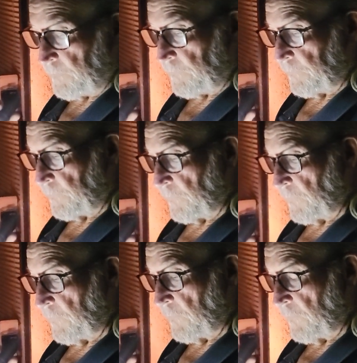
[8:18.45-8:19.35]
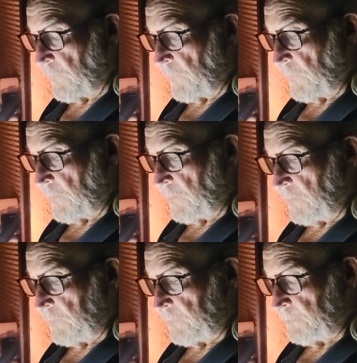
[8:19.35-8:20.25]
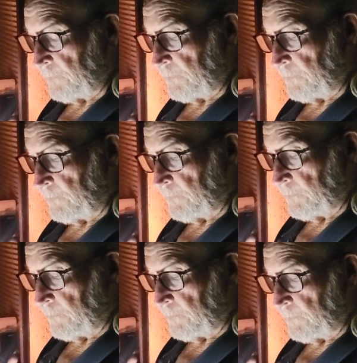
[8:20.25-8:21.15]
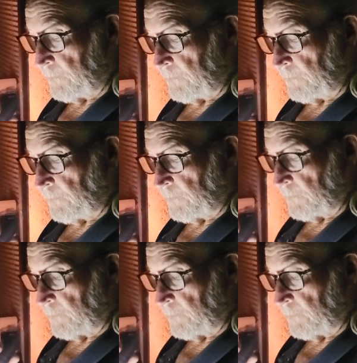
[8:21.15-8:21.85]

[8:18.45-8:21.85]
[no speech]